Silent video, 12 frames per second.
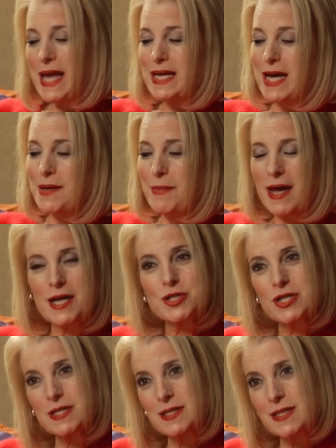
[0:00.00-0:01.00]
And I
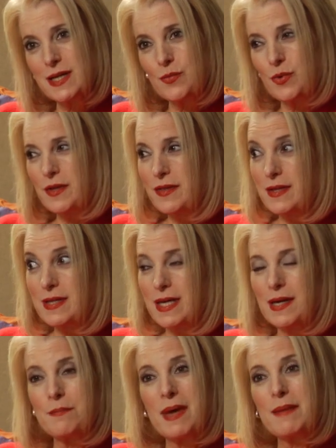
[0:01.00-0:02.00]
imagine with
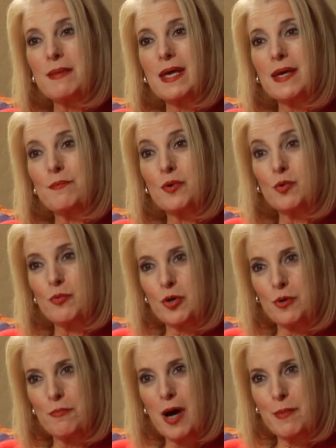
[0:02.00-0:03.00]
the baby
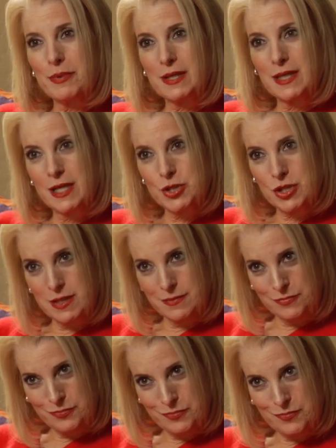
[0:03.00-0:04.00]
boomer
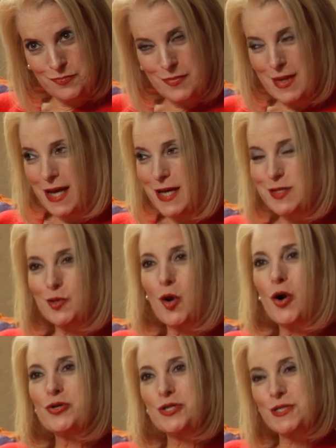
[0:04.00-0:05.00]
population, as
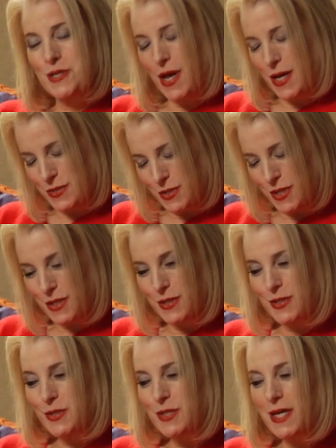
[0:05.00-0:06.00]
large as it
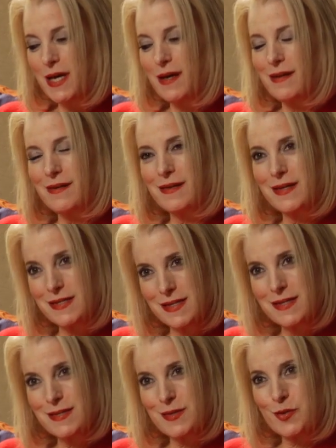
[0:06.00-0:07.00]
is, this
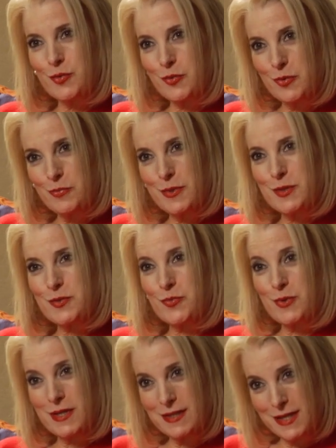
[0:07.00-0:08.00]
is the group that's
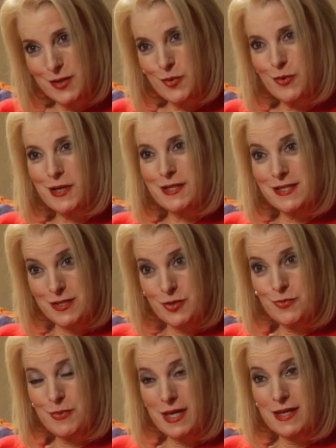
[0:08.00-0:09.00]
really going
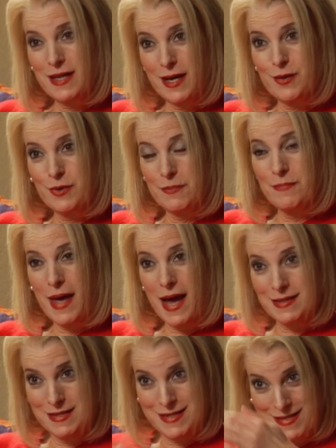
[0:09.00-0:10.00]
to be now
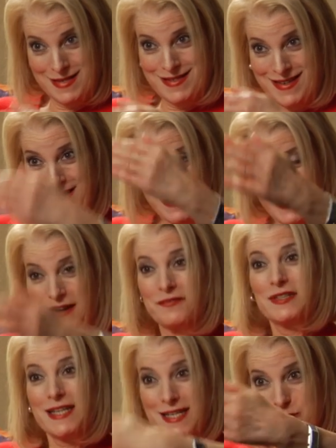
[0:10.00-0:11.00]
impacted
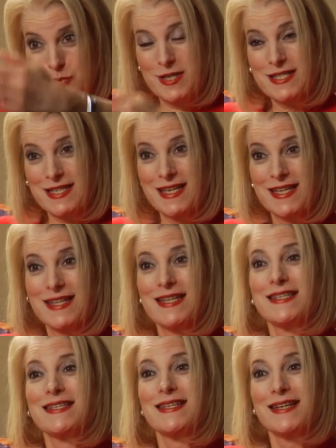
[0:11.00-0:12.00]
heavily as we see
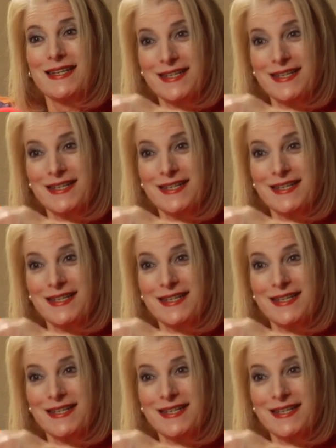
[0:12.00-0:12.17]
this